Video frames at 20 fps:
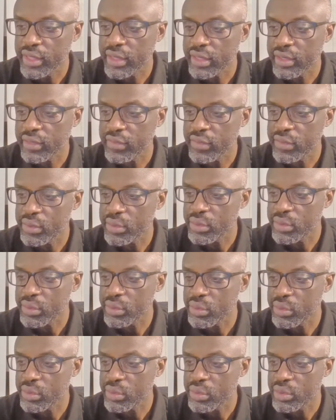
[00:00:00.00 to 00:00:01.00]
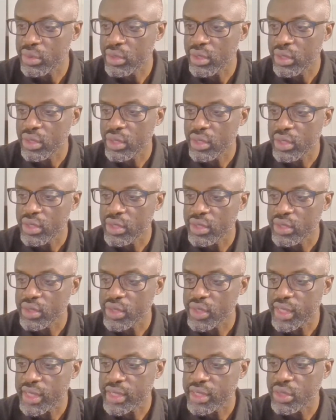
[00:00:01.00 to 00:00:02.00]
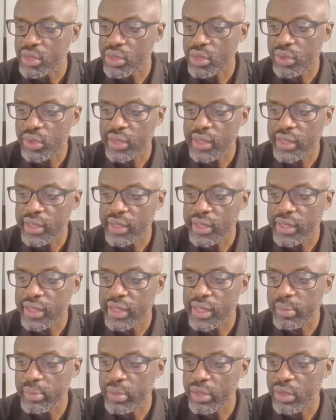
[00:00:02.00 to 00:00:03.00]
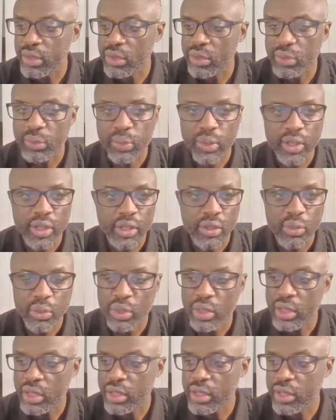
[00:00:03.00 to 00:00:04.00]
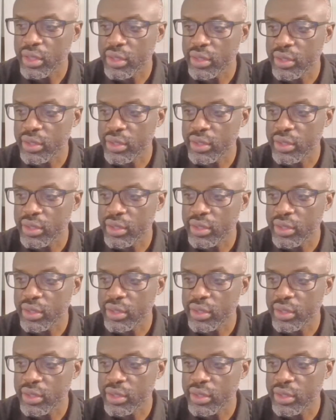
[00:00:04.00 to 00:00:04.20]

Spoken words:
If you just joined, let me know where you are.